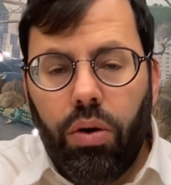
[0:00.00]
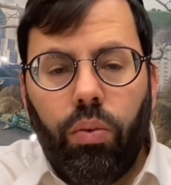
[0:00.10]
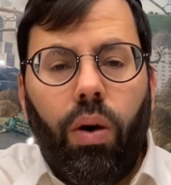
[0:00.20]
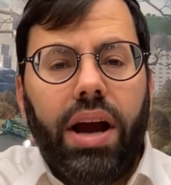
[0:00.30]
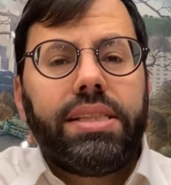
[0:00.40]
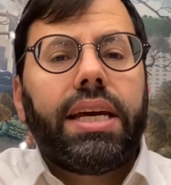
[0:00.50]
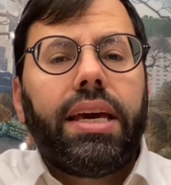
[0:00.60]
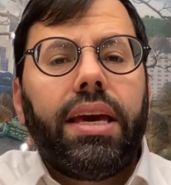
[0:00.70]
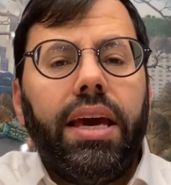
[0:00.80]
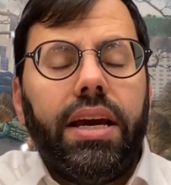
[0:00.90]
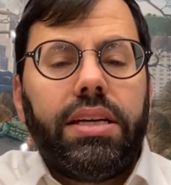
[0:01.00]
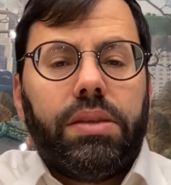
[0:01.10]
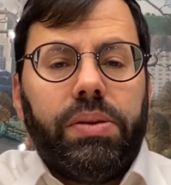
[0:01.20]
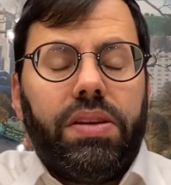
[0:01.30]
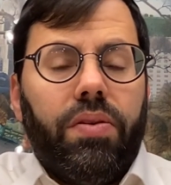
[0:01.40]
Why is the king
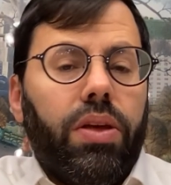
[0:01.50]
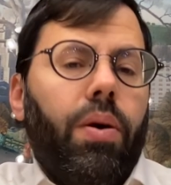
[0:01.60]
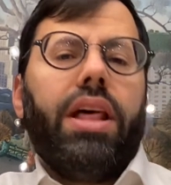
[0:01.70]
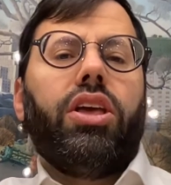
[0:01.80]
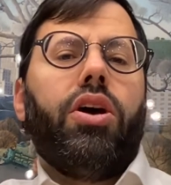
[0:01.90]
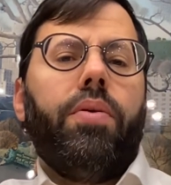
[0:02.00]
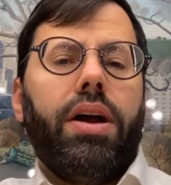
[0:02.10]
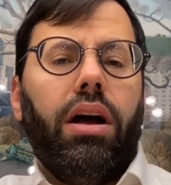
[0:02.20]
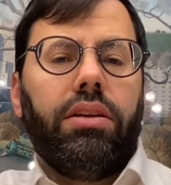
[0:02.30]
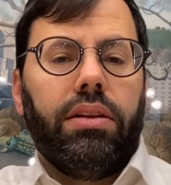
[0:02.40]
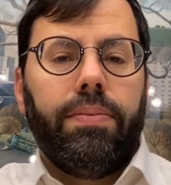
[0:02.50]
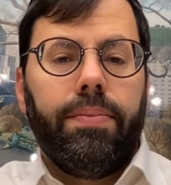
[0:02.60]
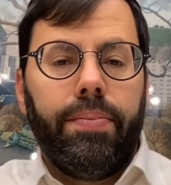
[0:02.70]
specifically? Why not the Kohen Gadol